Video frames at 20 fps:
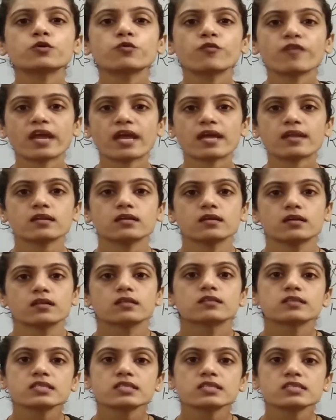to wear
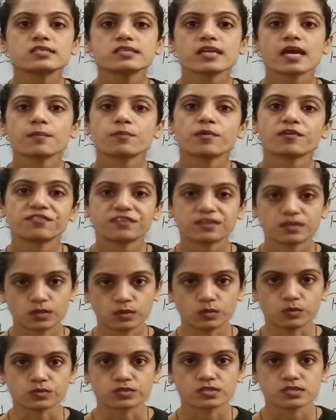this type of a
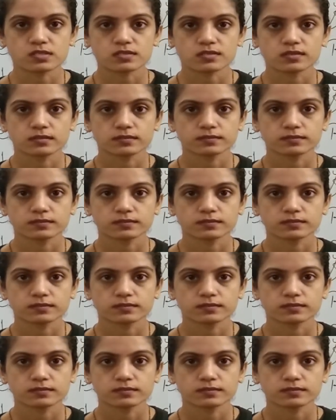clothes.